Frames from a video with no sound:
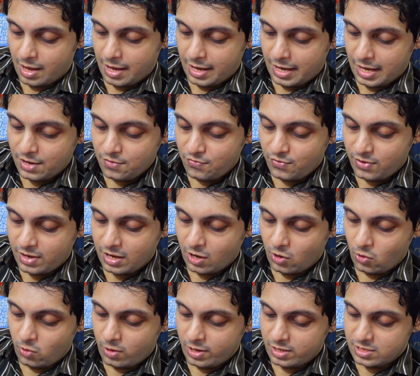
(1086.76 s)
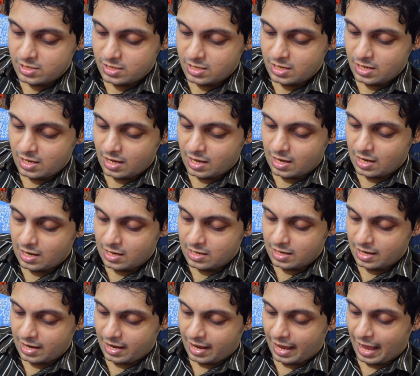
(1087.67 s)
If curiosity killed
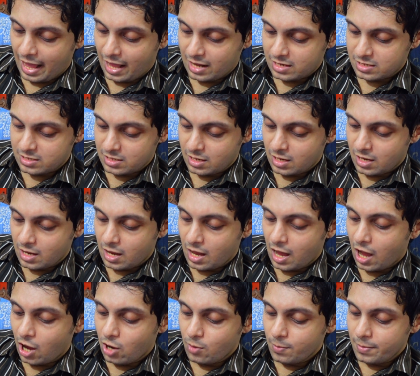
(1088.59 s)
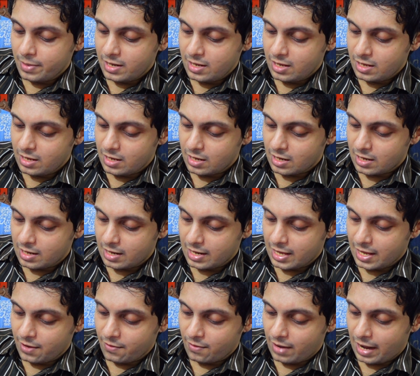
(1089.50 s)
a cat, how many
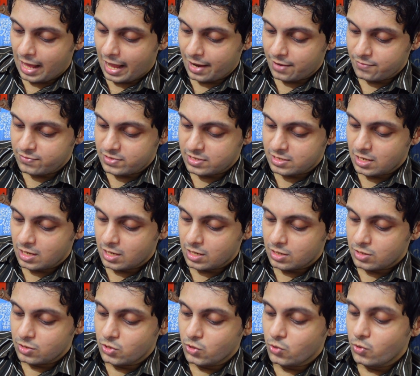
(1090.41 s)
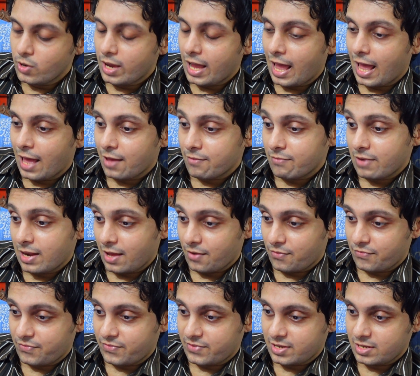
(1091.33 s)
lives do we have
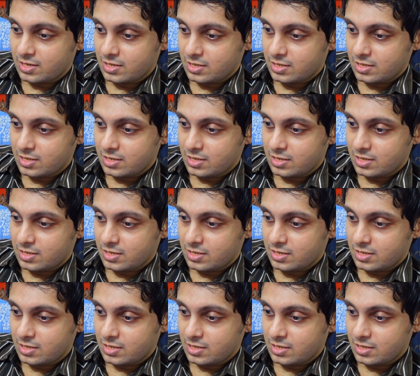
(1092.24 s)
left?